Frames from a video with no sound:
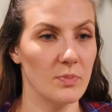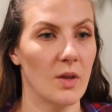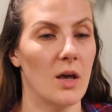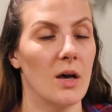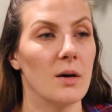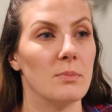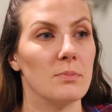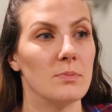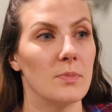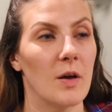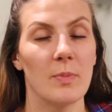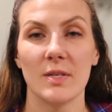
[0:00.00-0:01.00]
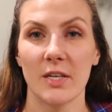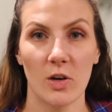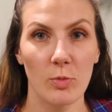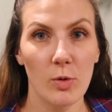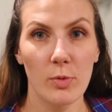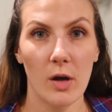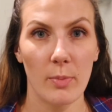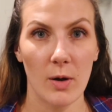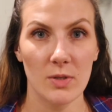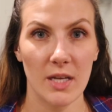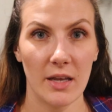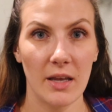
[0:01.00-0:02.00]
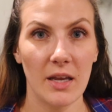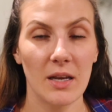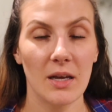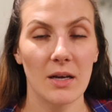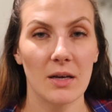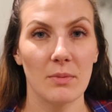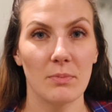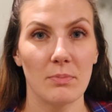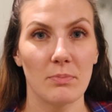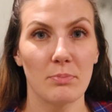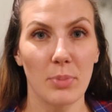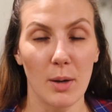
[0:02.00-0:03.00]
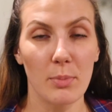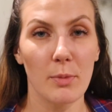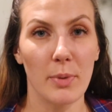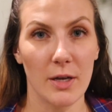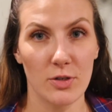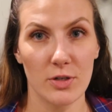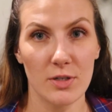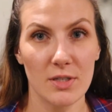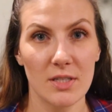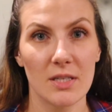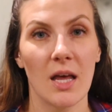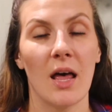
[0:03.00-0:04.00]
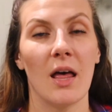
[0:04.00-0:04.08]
I've been terrible about taking bump pictures.